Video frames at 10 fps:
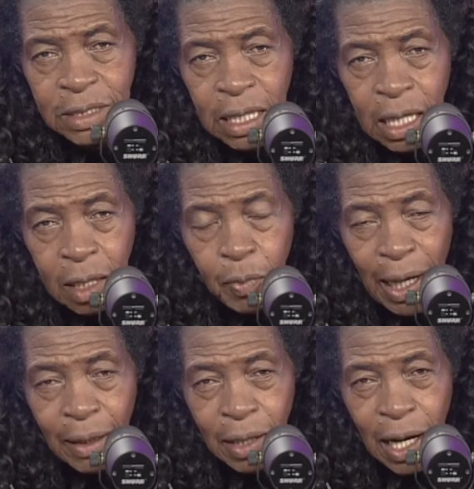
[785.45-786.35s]

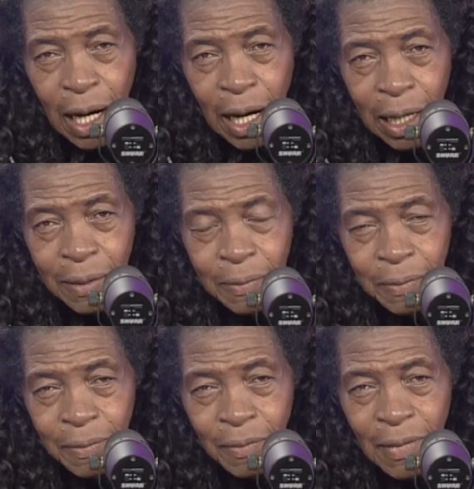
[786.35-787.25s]
about God.
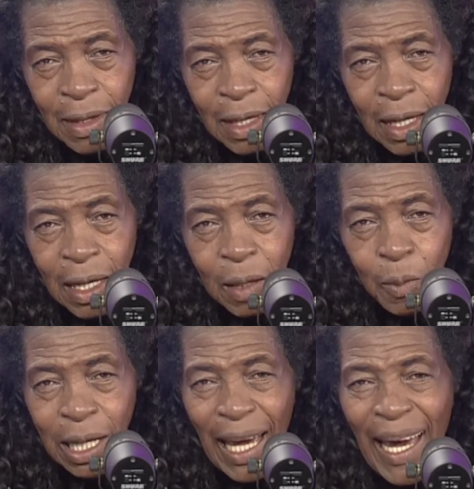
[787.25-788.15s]

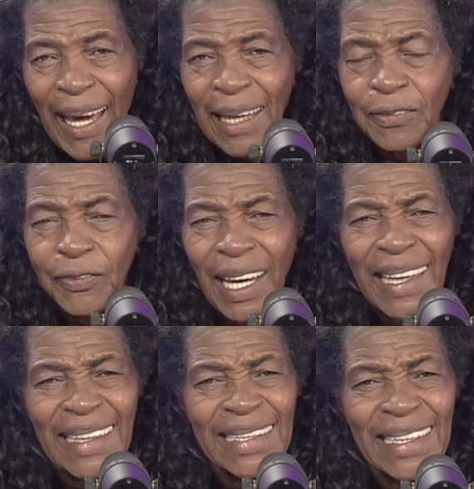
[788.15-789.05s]
But I
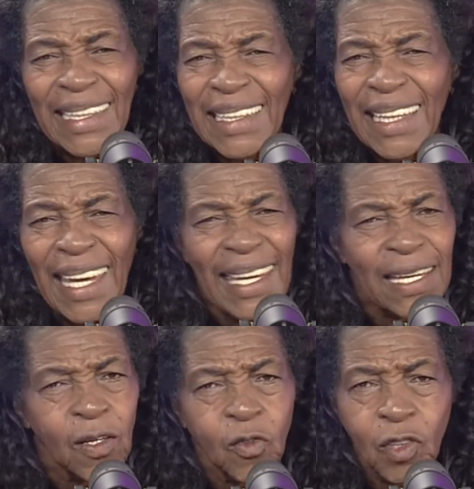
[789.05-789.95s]
find it a
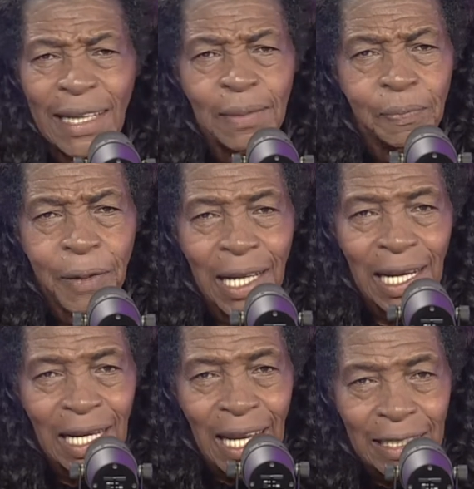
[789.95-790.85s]
great
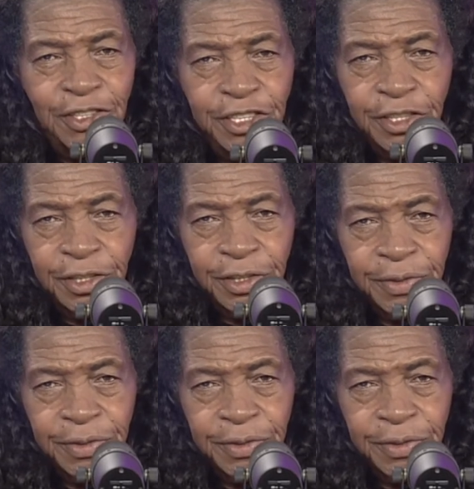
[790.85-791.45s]
pleasure